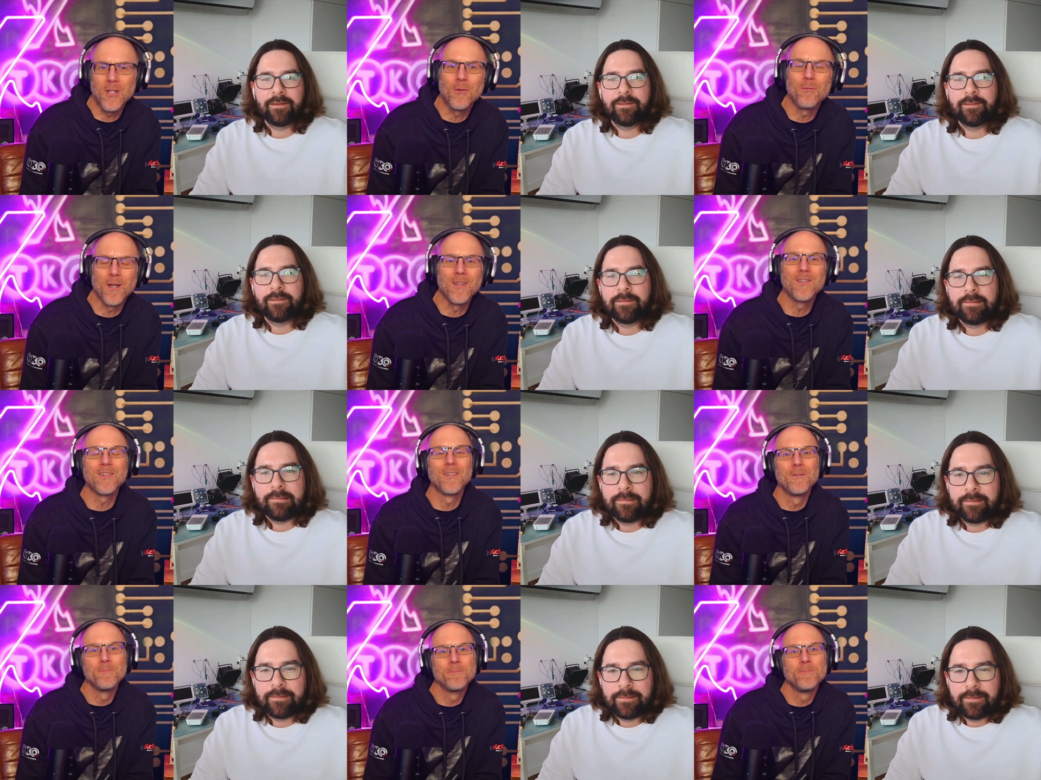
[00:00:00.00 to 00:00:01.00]
Speaker 1: that you face.
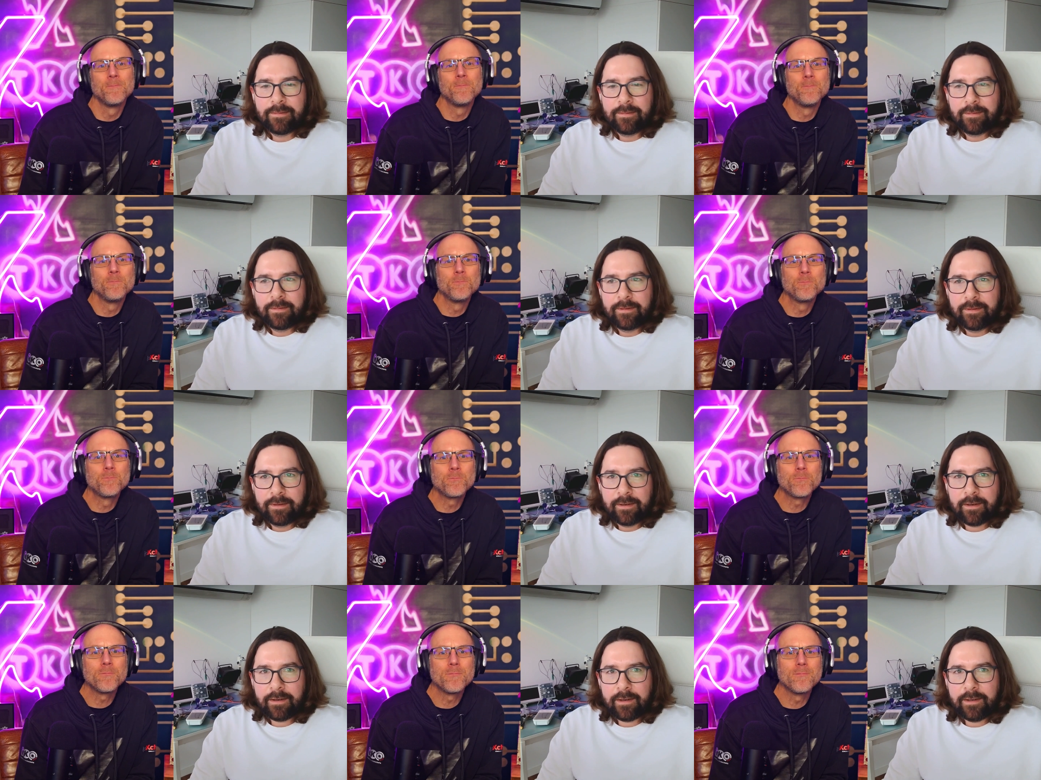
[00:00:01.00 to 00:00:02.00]

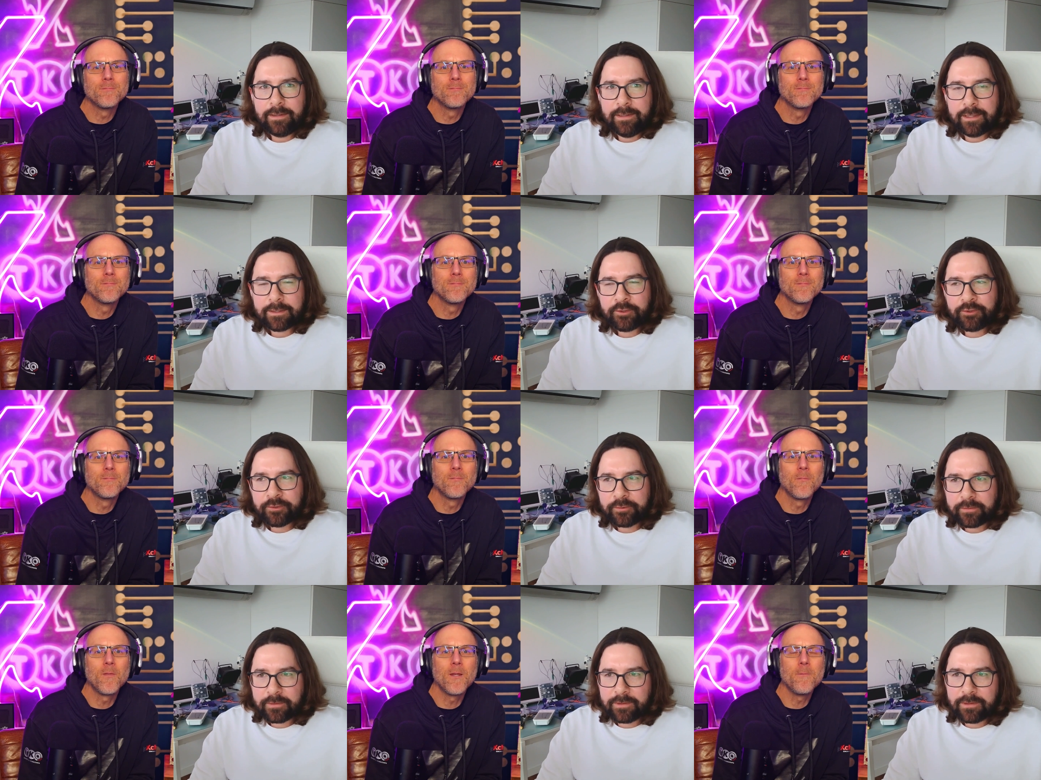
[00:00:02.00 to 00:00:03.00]
Uh, yes,
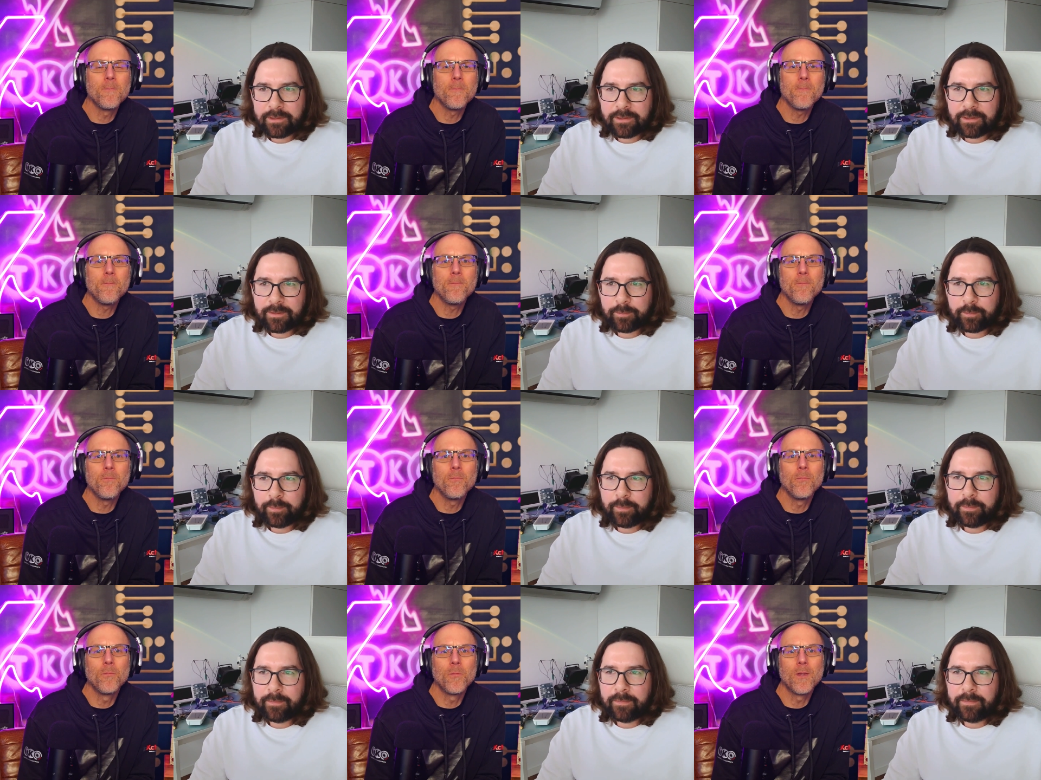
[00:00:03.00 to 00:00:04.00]
sure. Um,
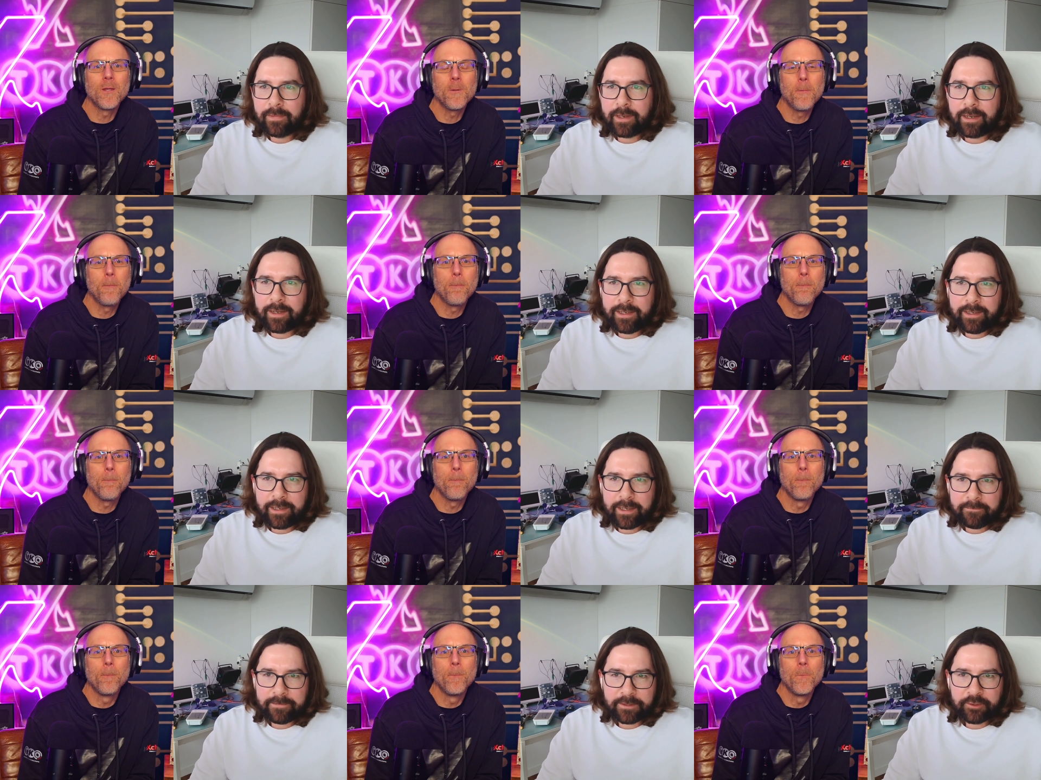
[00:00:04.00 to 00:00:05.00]

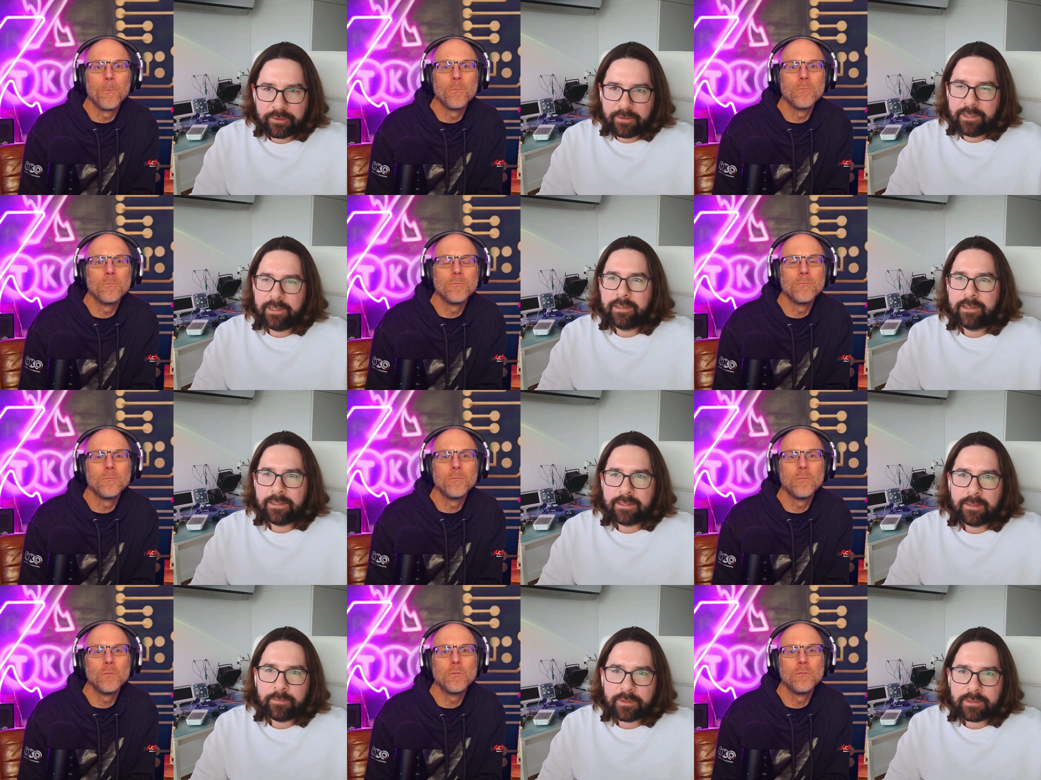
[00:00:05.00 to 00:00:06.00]
I have actually
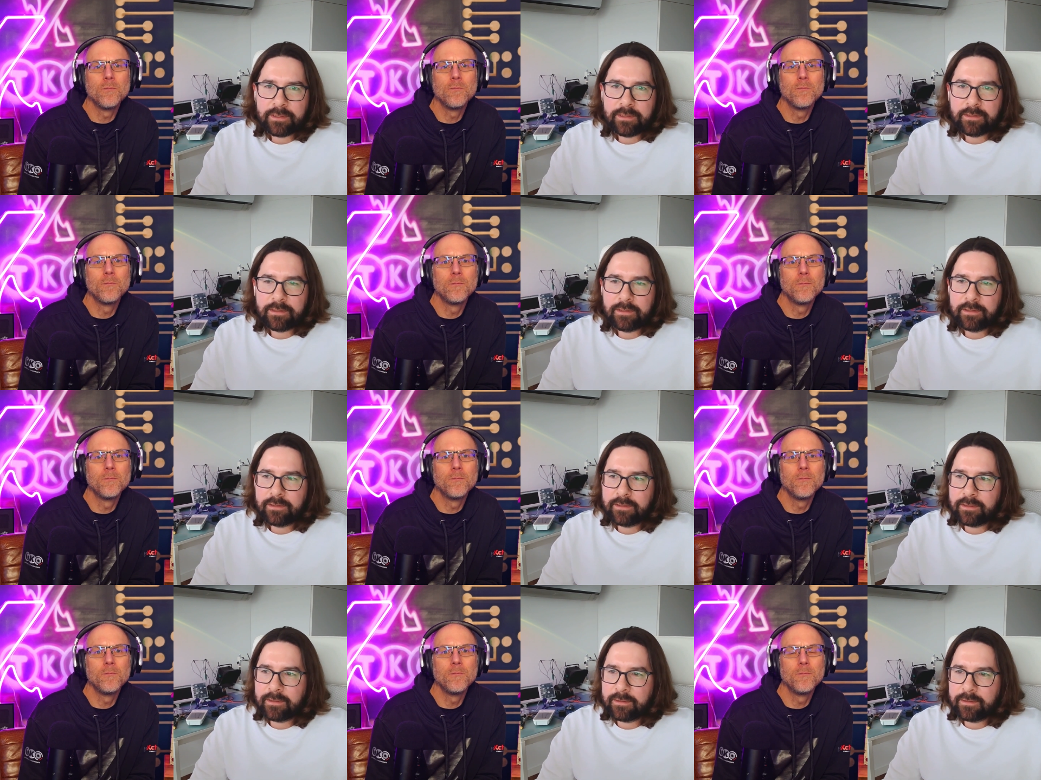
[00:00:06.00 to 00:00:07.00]
examples
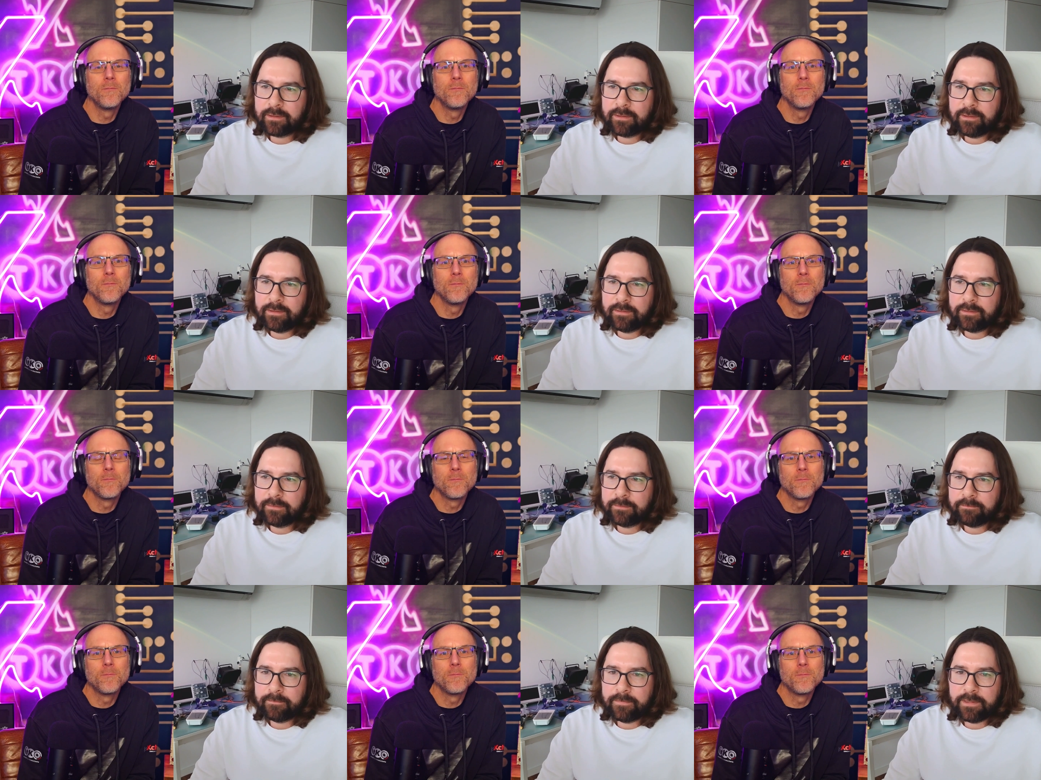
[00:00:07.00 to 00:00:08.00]
uh,
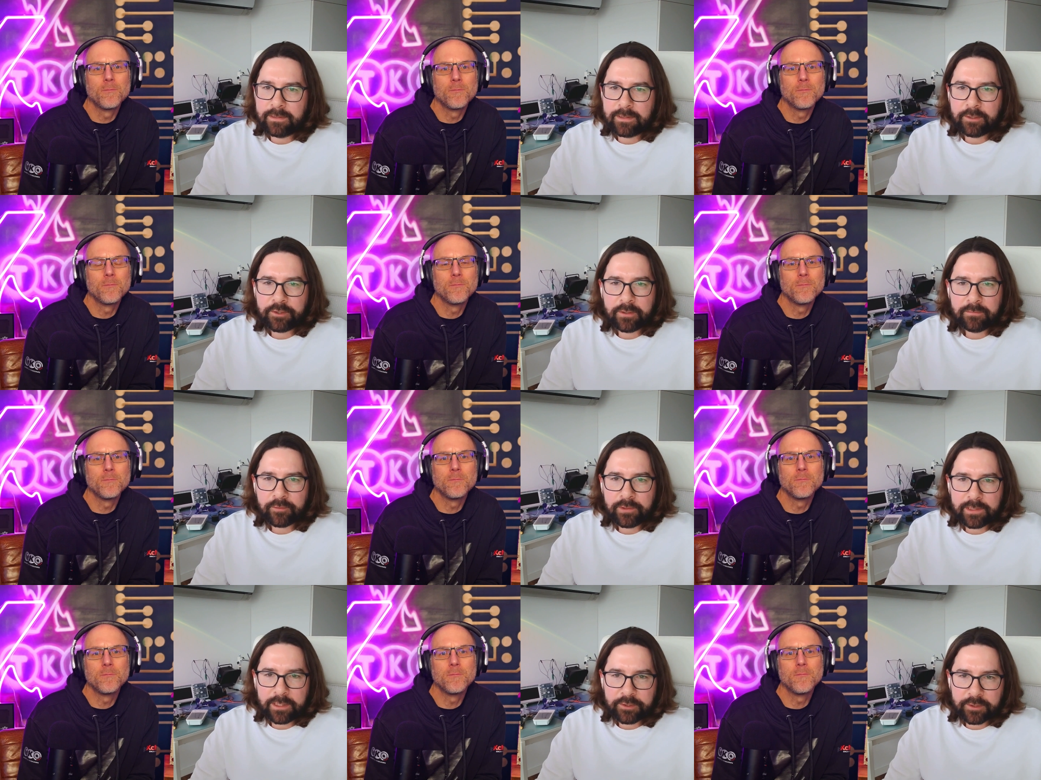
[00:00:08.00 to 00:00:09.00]
um, in such
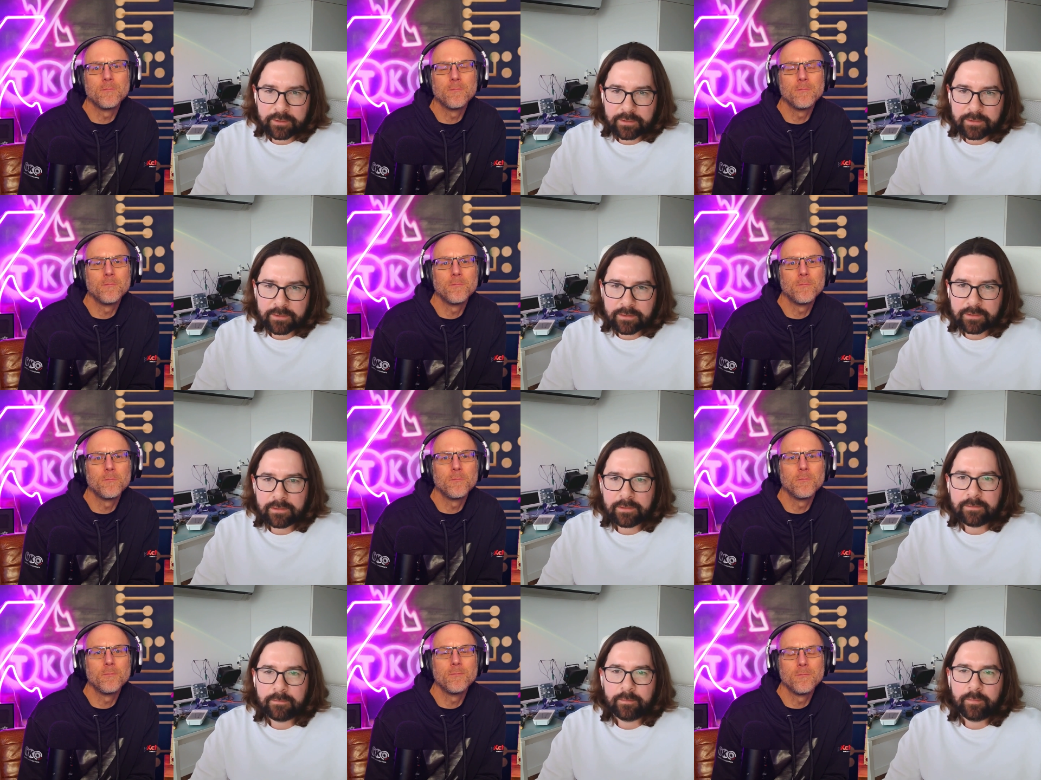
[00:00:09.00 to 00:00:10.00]
conversations,
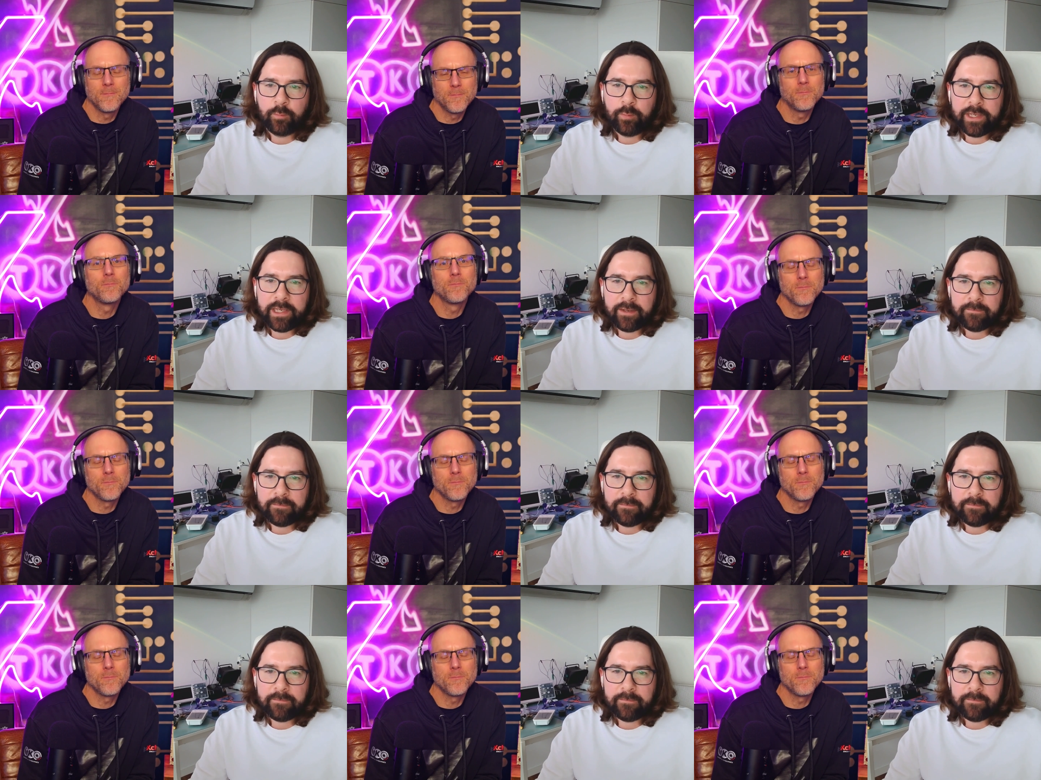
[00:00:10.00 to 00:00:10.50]
uh, we